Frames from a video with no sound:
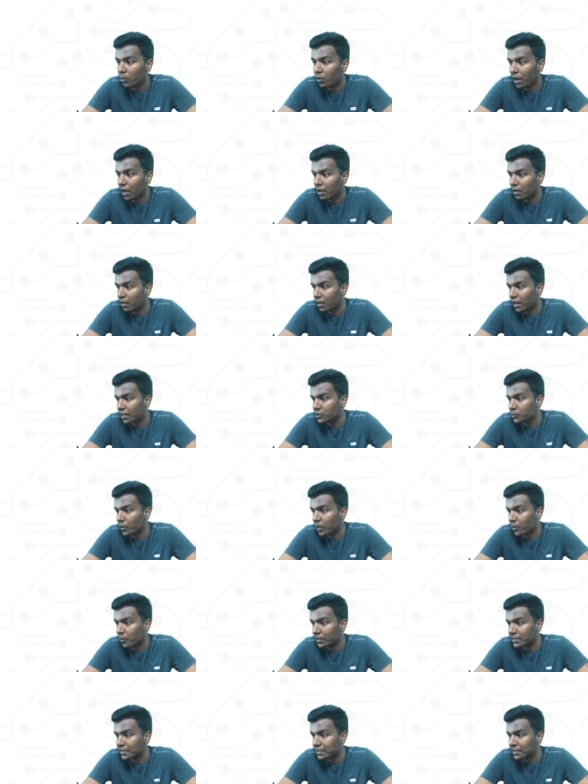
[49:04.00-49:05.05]
can raise your
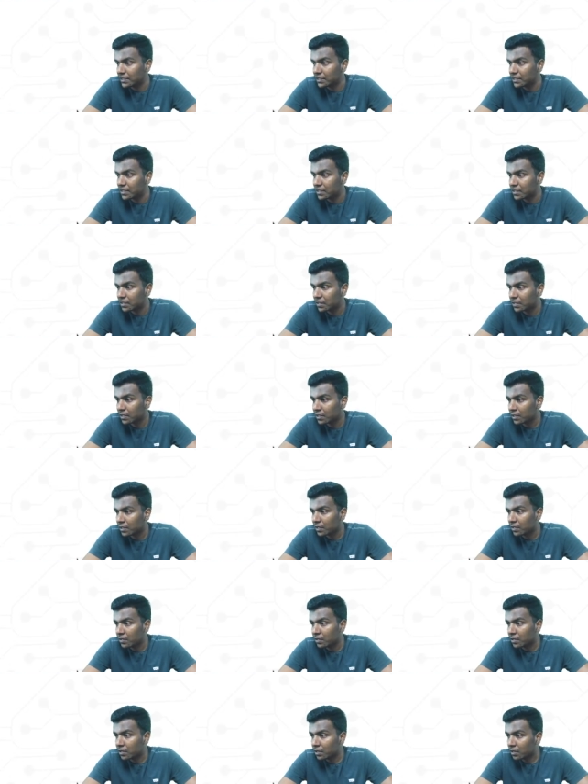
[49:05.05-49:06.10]
questions.
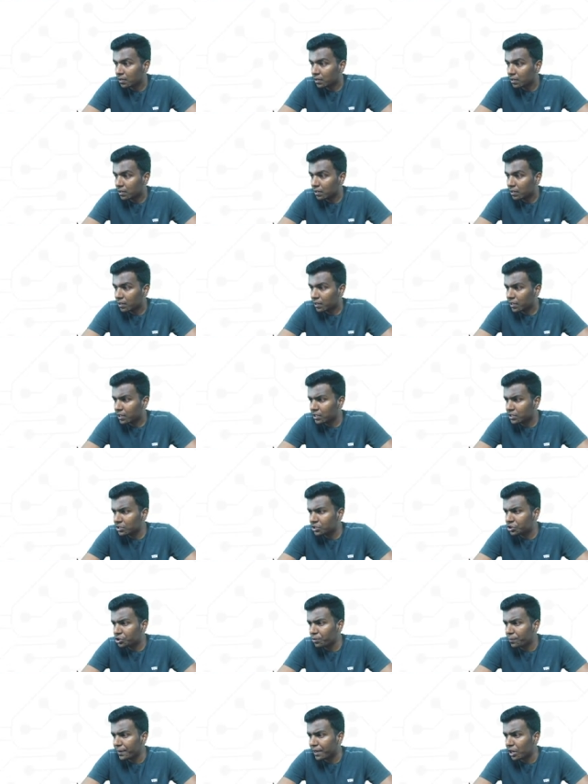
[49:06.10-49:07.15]
In
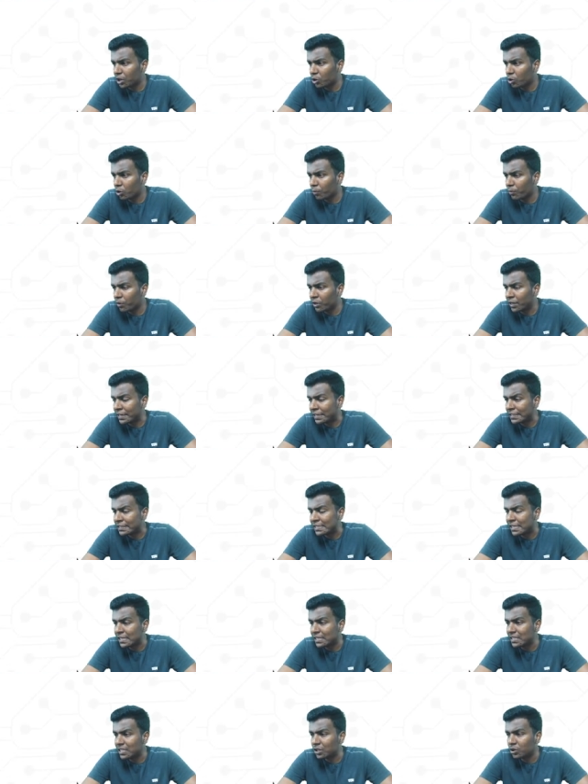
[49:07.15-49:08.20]
Jupyter Notebook, it is
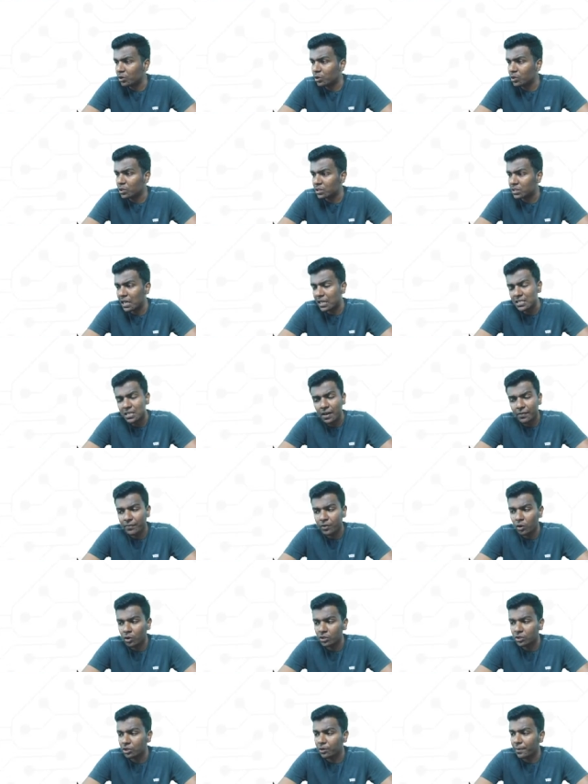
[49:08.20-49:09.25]
easy to use. Yes, of
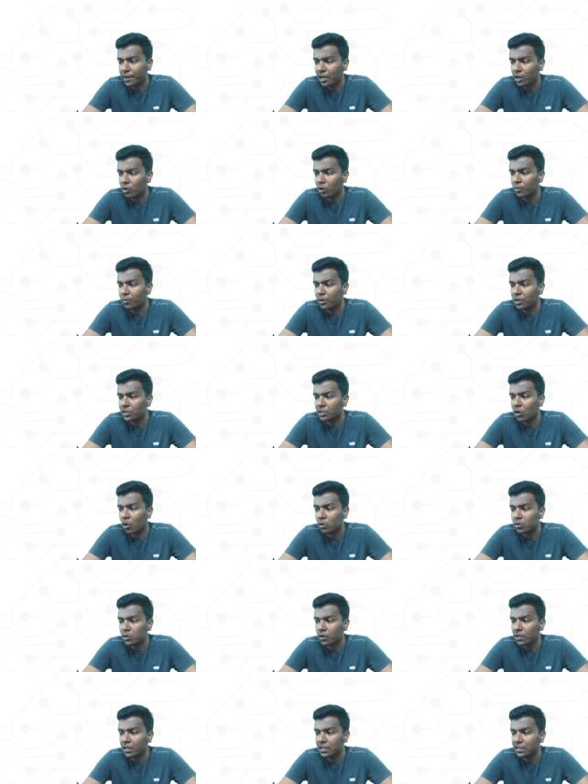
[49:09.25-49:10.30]
course, Jupyter Notebook is
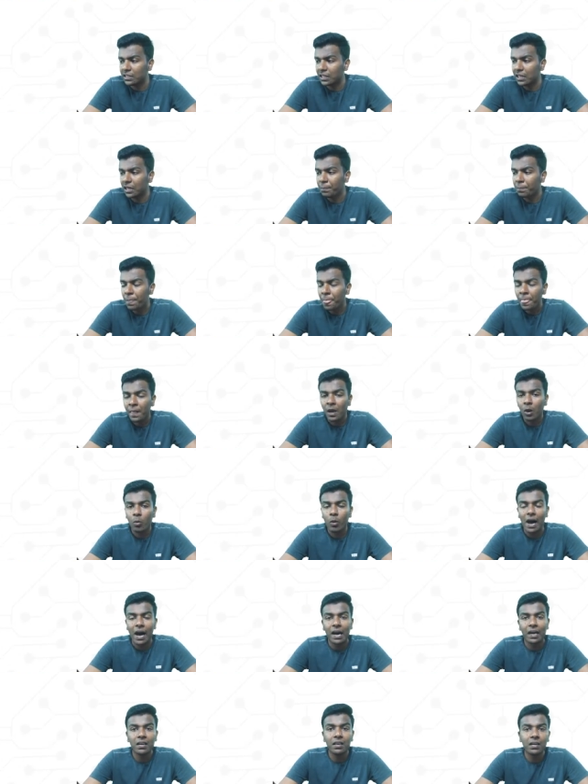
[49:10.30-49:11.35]
also easy.
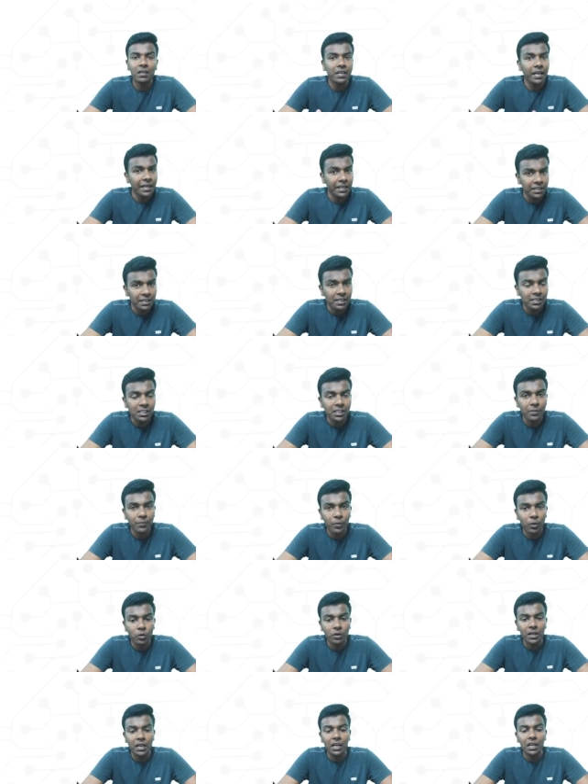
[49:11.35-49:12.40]
Where in the internship
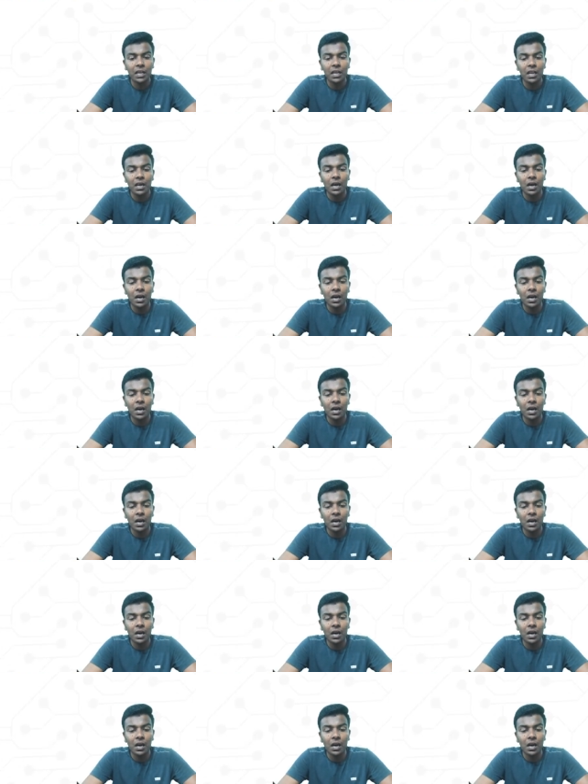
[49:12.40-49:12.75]
portal,